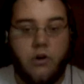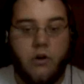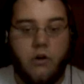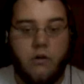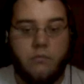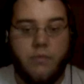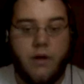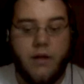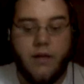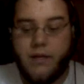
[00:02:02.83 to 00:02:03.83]
and all,
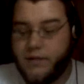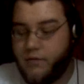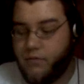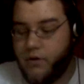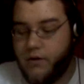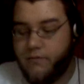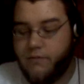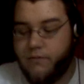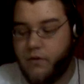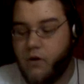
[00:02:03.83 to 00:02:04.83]
but it doesn't really
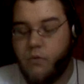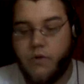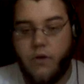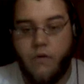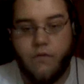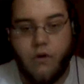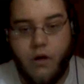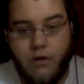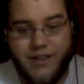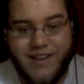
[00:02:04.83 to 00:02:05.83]
flow with the
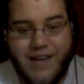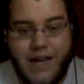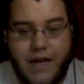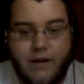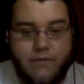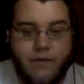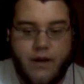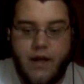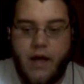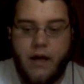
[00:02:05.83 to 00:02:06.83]
overall need for
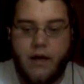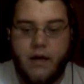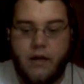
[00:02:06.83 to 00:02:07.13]
the deck.